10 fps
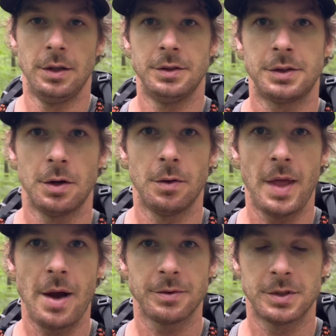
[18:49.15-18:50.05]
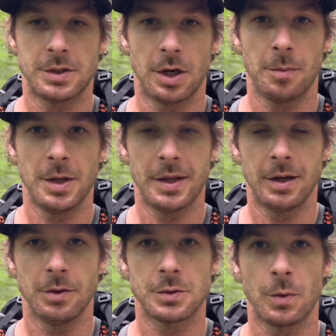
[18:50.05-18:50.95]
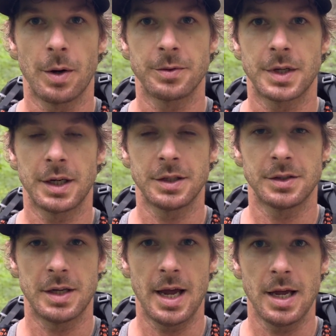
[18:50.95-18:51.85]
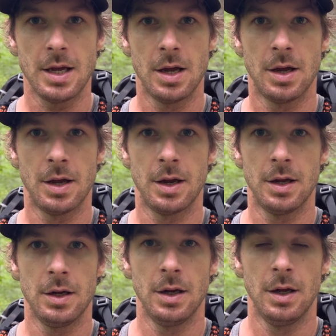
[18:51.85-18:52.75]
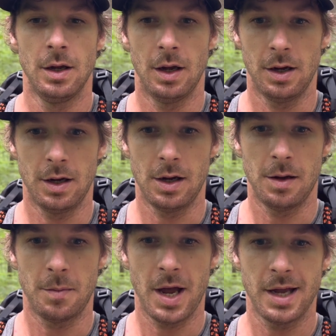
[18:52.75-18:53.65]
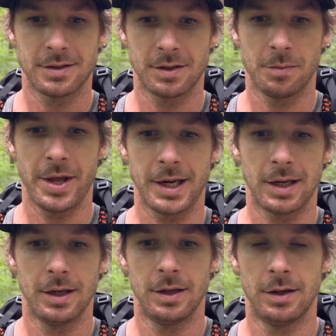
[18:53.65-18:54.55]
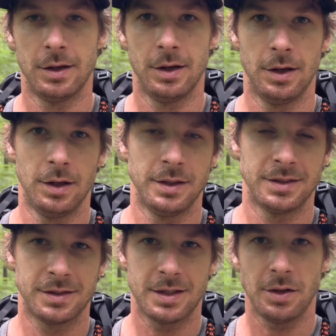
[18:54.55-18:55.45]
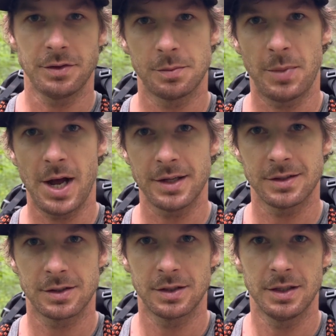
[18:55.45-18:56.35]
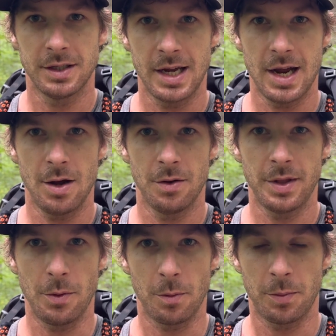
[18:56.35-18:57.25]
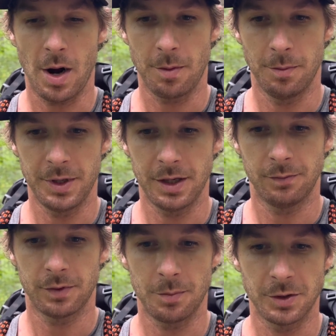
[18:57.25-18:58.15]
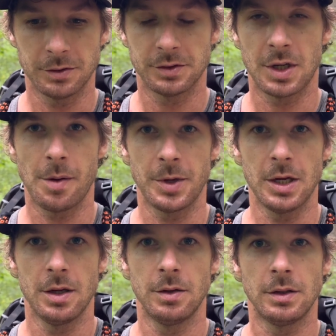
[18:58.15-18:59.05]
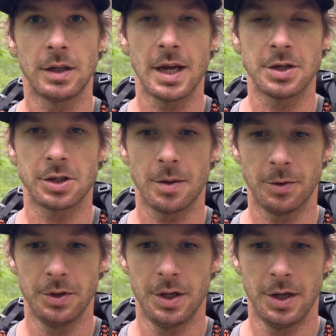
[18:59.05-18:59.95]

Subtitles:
So that was determined. Then it was where was I gonna stay. I had some like stealth spots in town that were probably, if someone saw me, get in trouble.